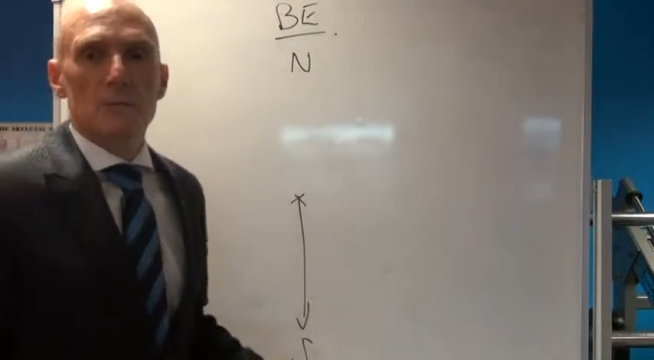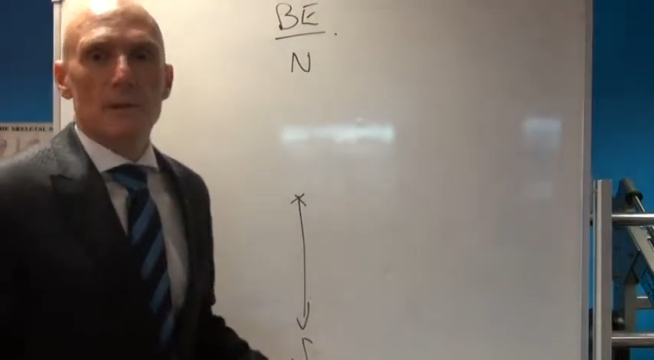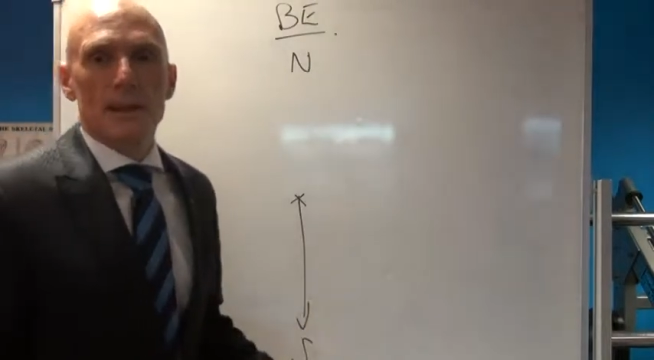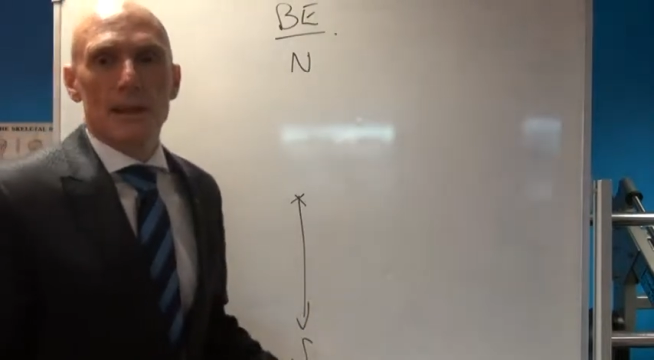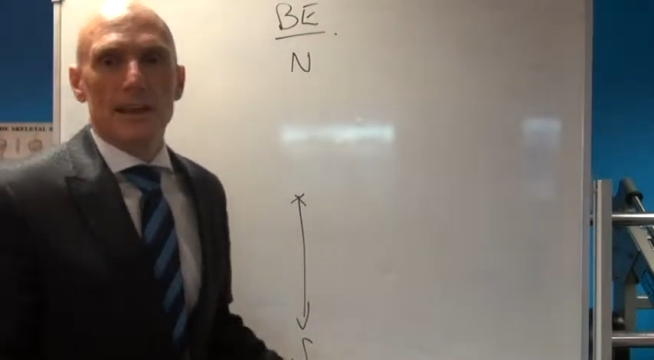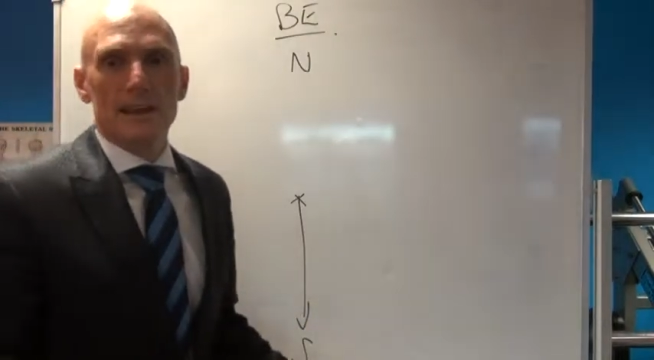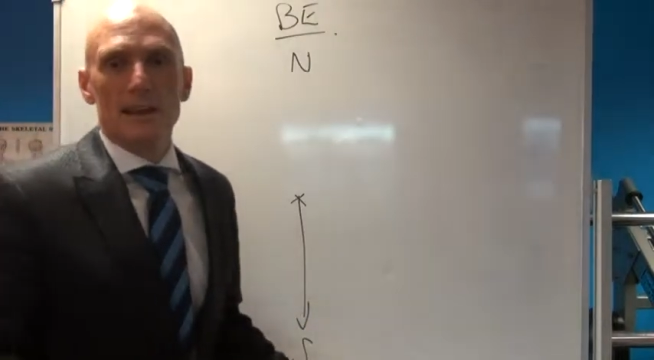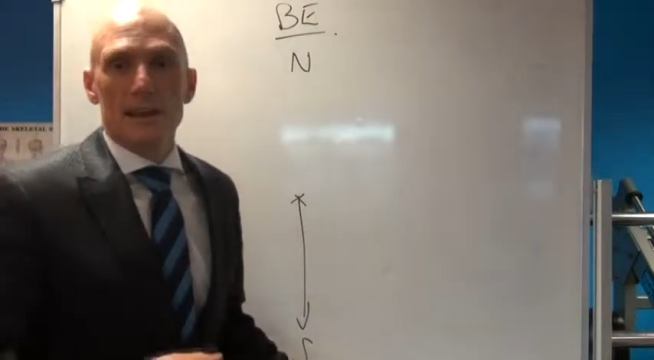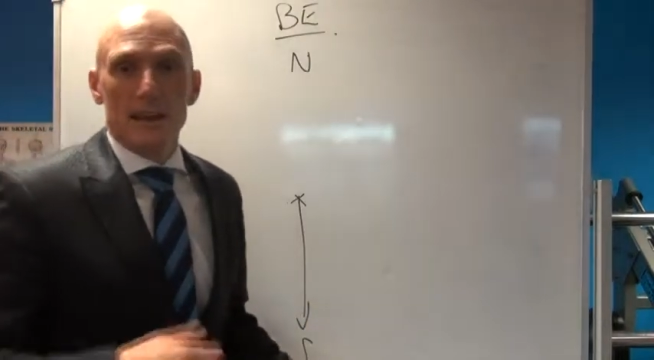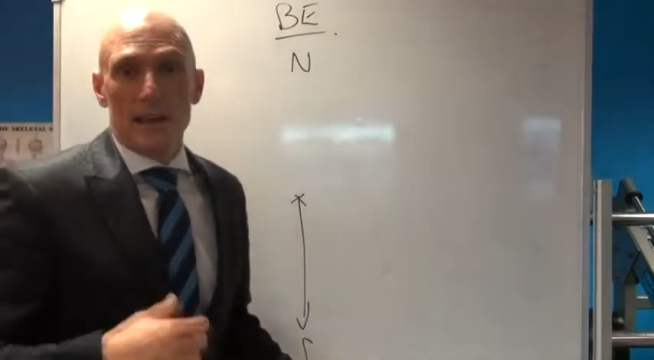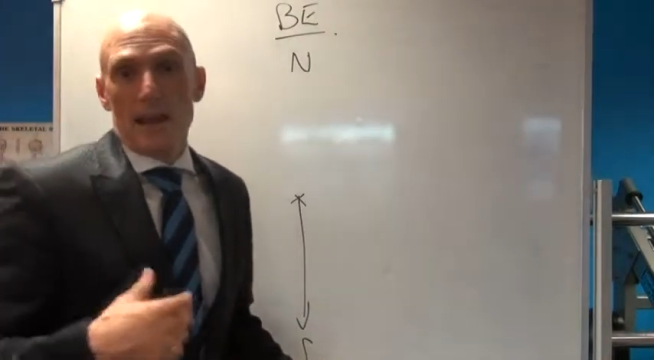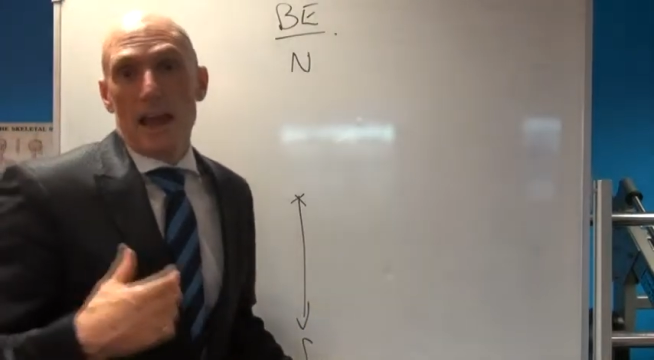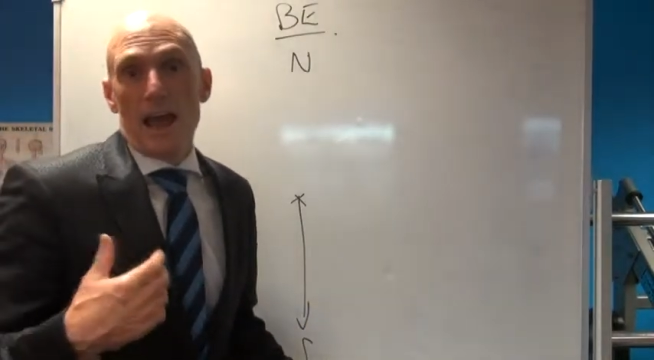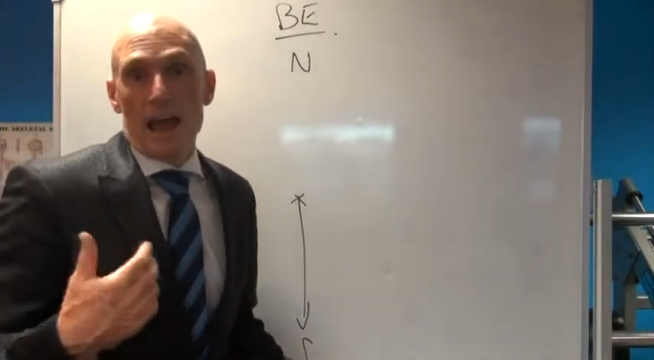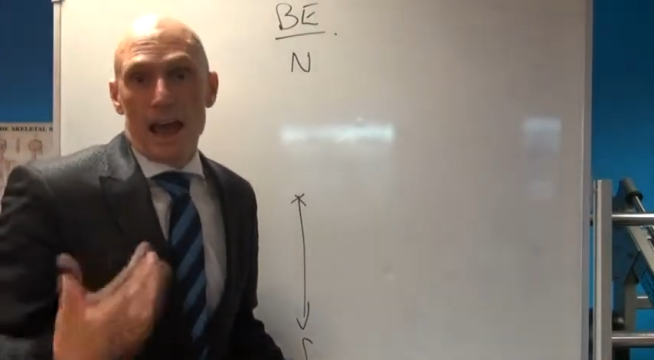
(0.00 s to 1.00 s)
being
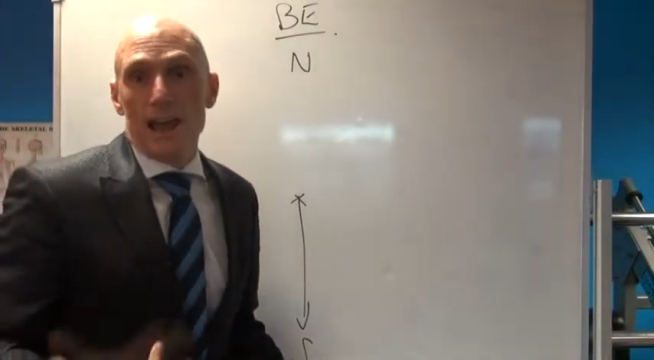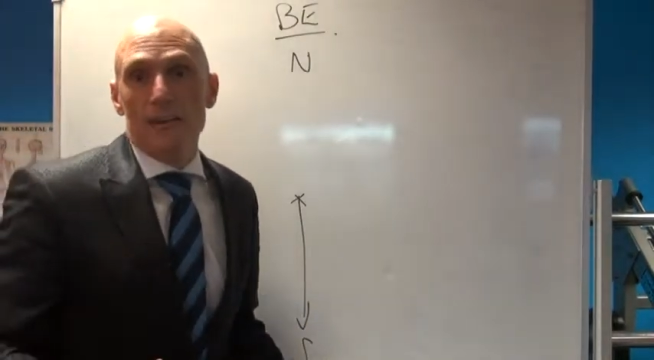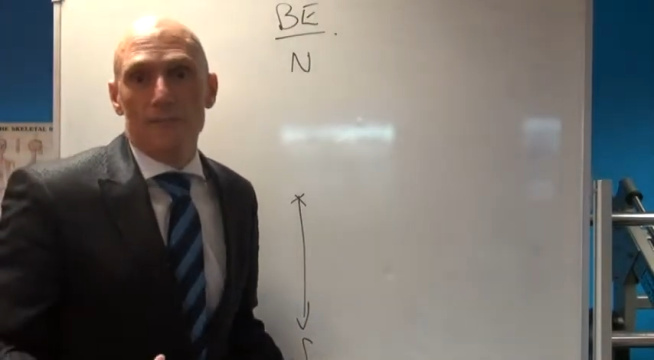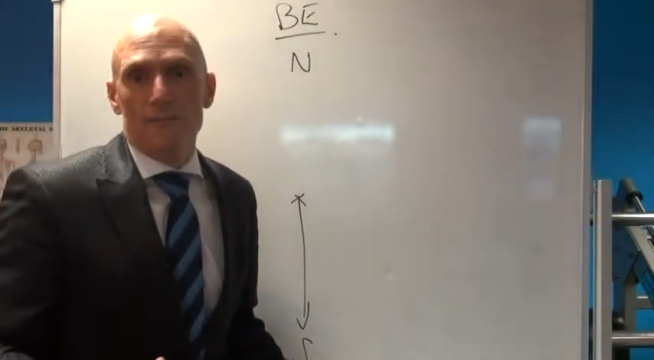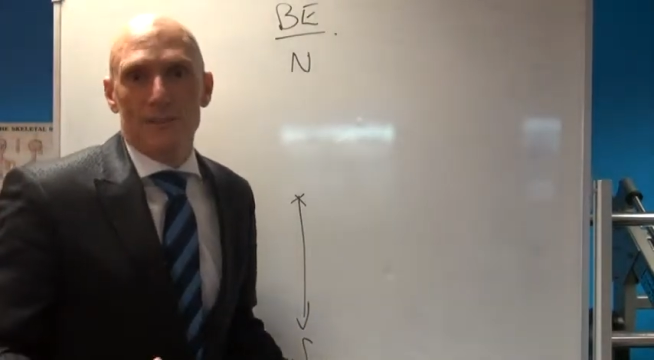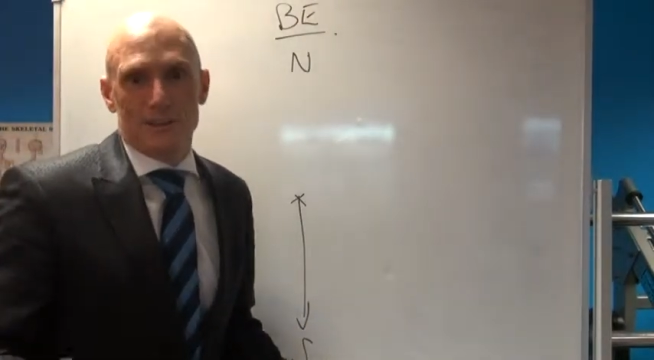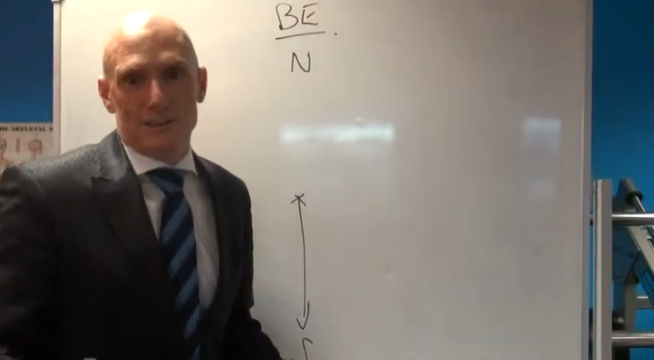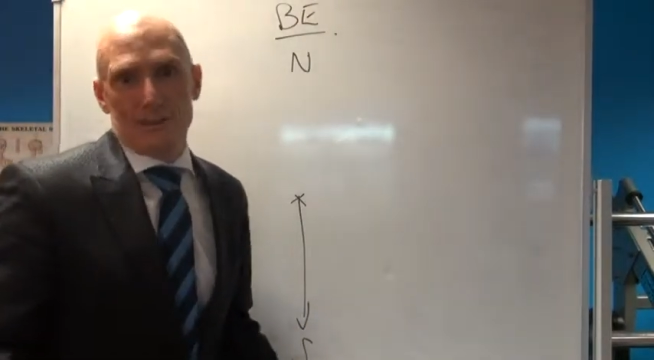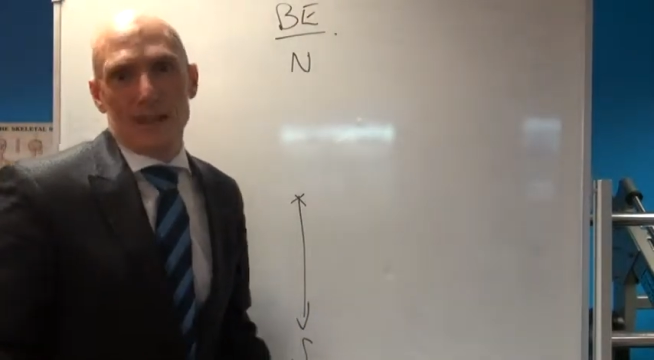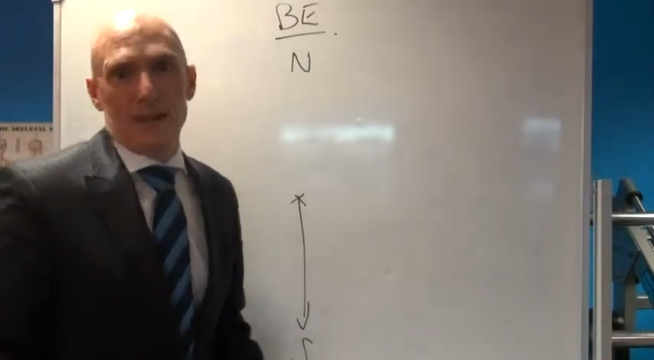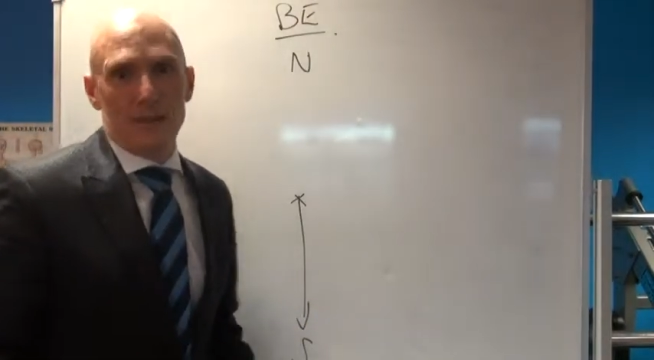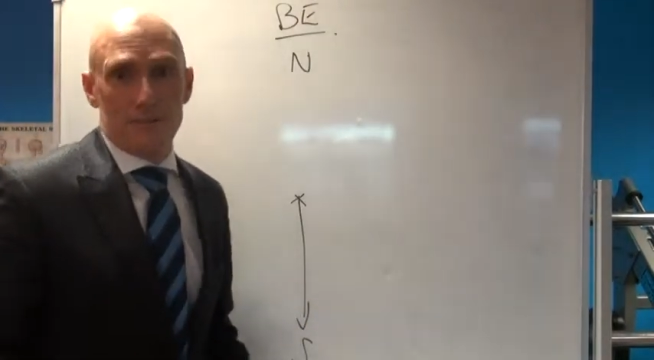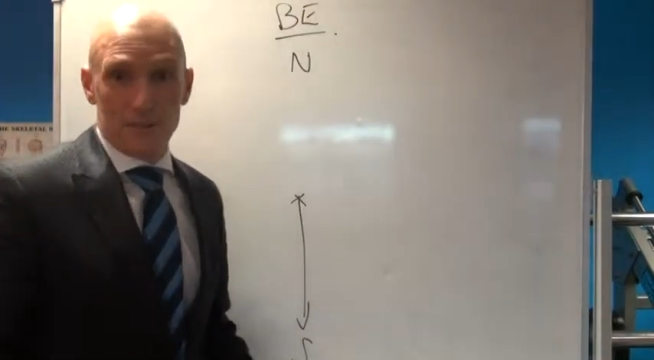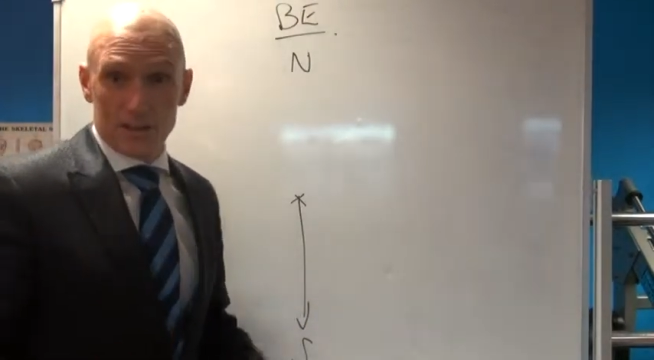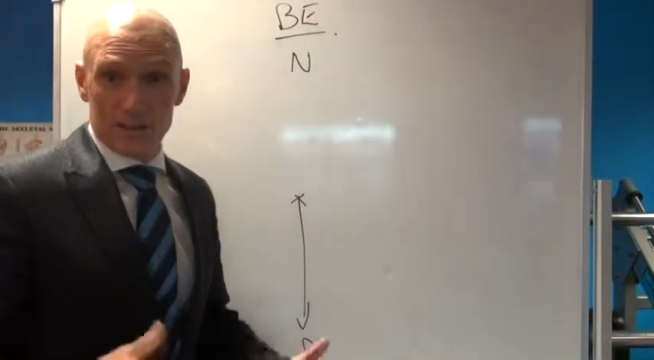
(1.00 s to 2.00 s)
unfitter,
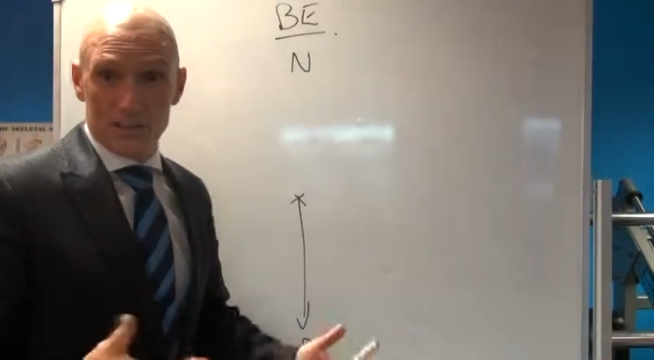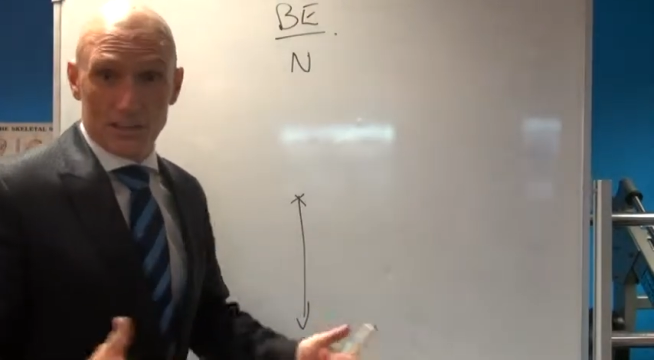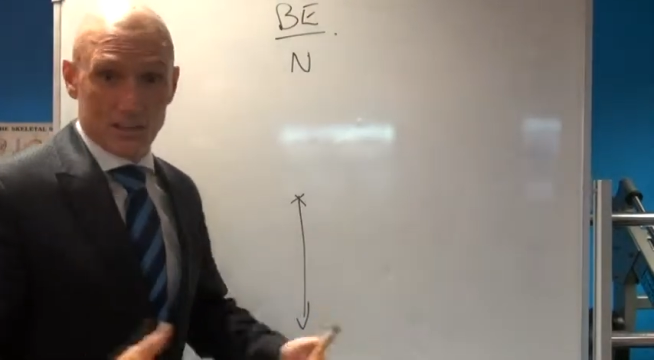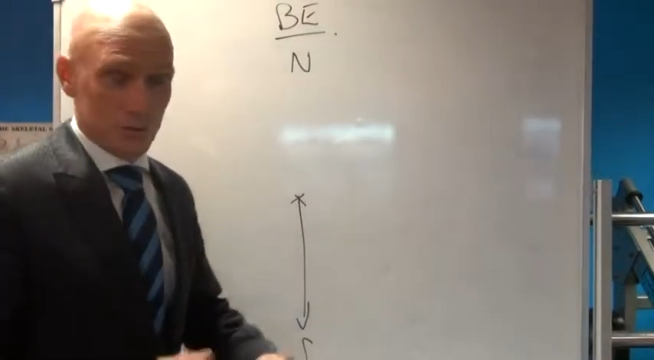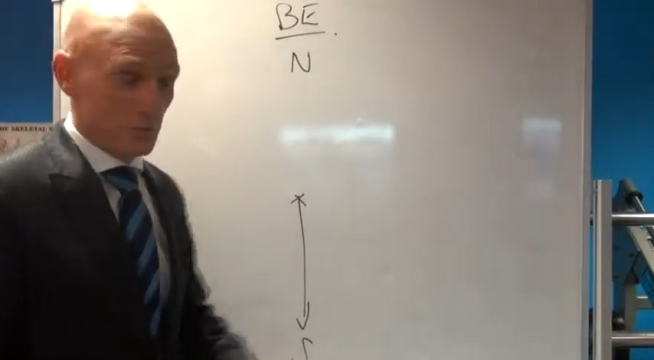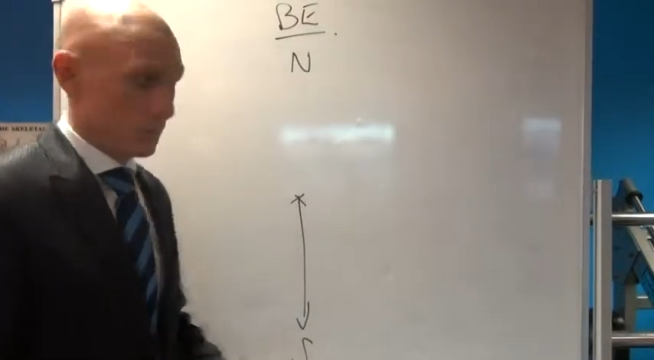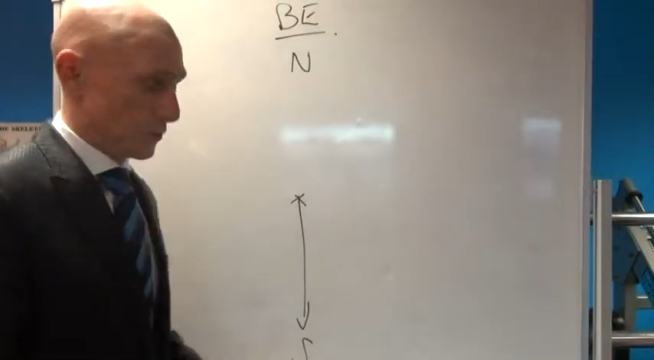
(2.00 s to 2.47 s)
if there's such a